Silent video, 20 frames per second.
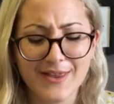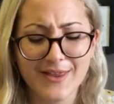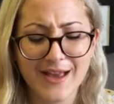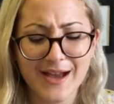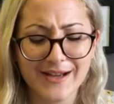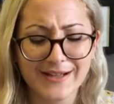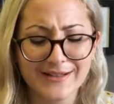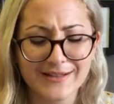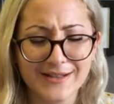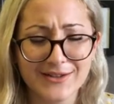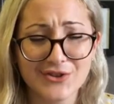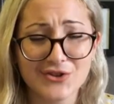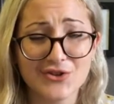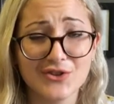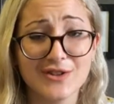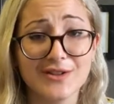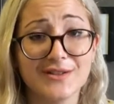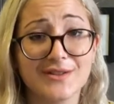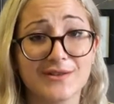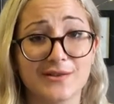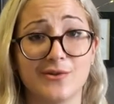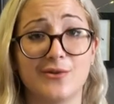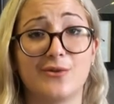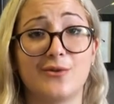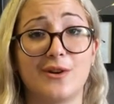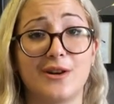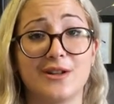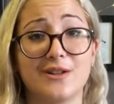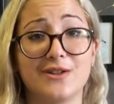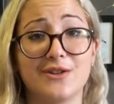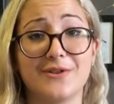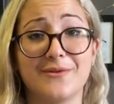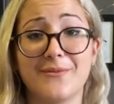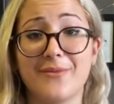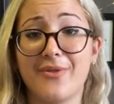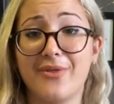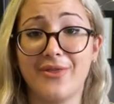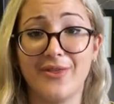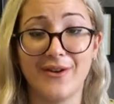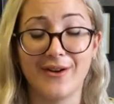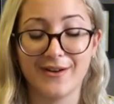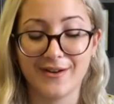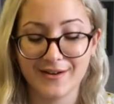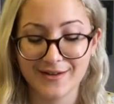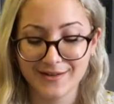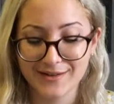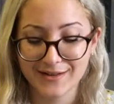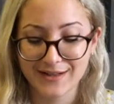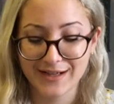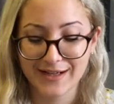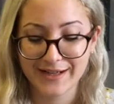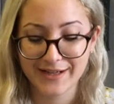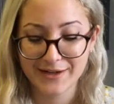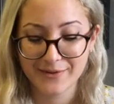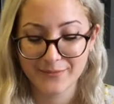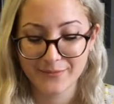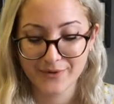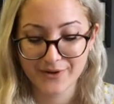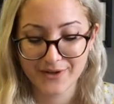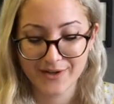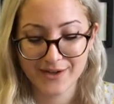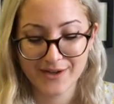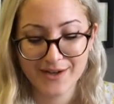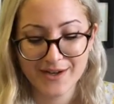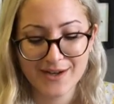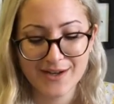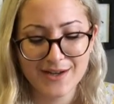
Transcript: That is actually so random, not gonna lie, but